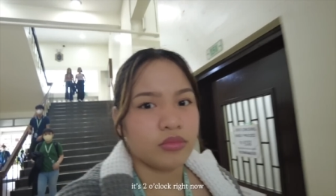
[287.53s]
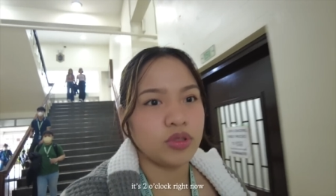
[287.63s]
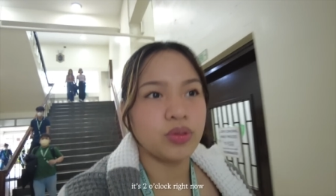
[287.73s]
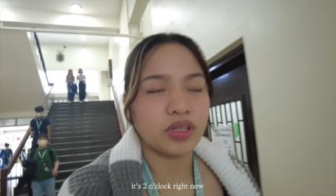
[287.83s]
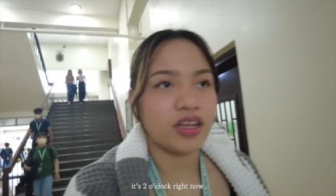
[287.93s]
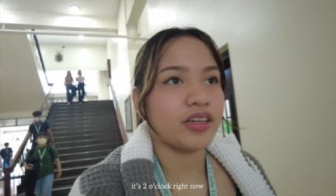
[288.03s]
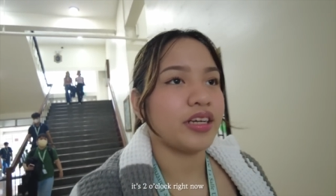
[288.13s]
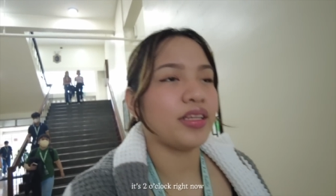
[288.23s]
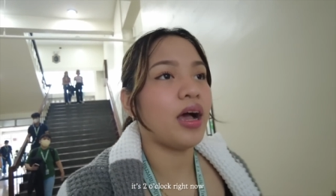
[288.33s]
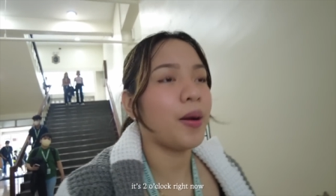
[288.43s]
2 o'clock
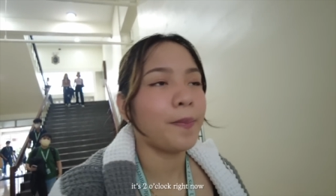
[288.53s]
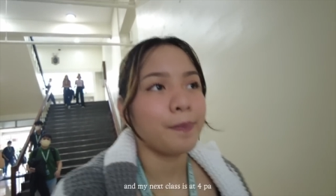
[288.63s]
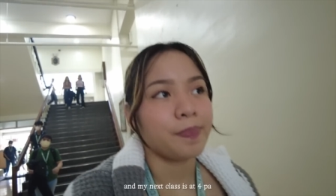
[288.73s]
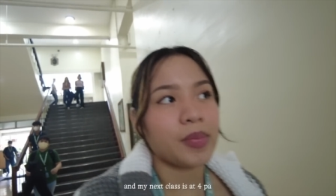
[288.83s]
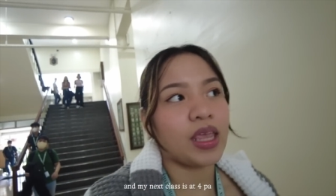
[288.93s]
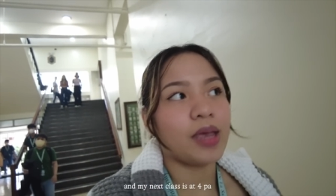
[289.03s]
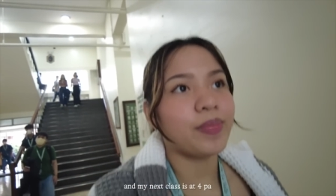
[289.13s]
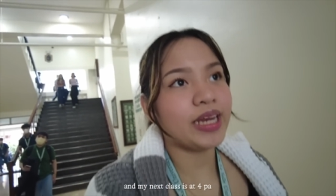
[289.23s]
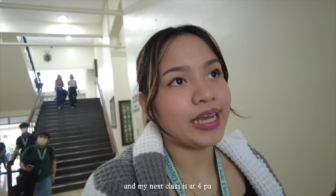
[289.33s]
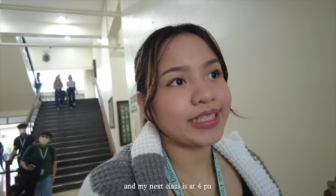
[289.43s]
right now. And my
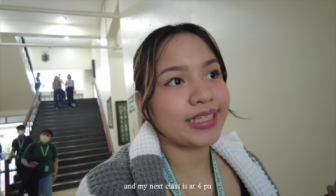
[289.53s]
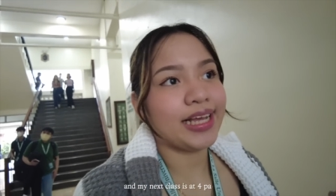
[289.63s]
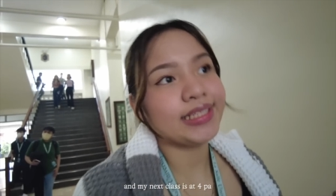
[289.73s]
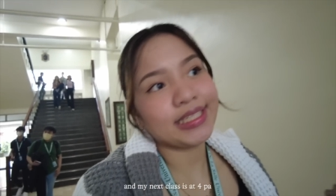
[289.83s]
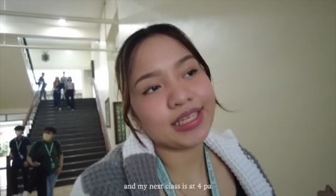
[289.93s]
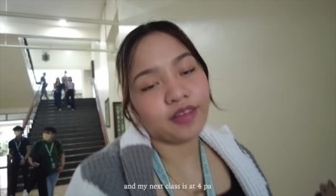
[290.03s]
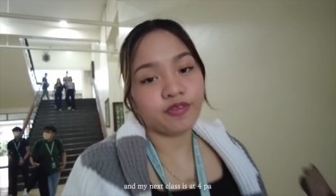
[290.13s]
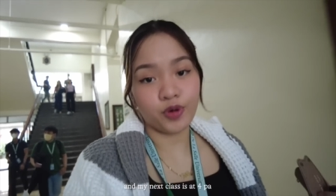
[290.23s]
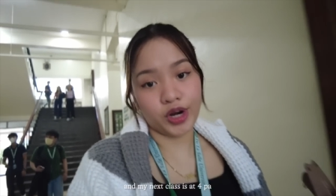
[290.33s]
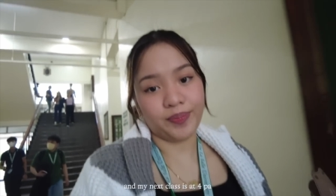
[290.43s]
next class is at 4